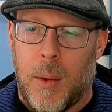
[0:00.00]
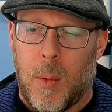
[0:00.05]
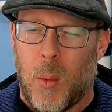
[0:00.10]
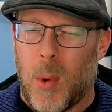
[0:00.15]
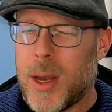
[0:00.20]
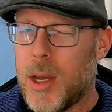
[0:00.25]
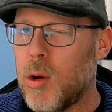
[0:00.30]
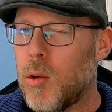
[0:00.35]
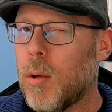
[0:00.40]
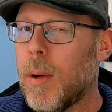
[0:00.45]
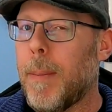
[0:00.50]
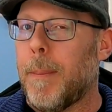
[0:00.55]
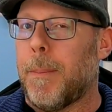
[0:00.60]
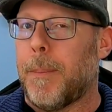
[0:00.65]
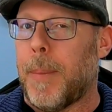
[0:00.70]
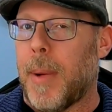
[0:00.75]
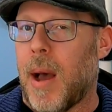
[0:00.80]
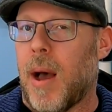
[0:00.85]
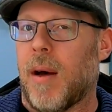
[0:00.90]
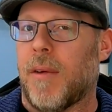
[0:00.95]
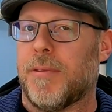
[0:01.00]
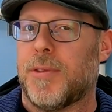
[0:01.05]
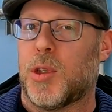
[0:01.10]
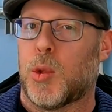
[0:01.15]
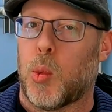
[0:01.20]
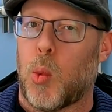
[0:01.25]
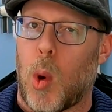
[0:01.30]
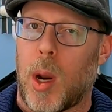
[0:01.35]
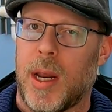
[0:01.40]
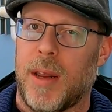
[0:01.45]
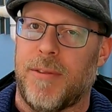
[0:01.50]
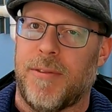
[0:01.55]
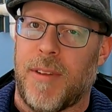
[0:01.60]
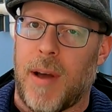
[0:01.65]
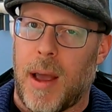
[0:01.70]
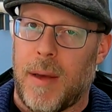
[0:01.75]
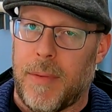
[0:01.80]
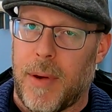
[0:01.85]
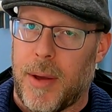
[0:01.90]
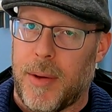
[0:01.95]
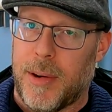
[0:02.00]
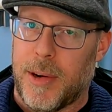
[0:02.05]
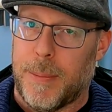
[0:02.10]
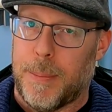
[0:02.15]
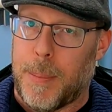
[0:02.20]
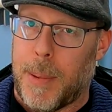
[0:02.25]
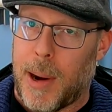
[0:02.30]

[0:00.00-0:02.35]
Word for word: When you're above 2,500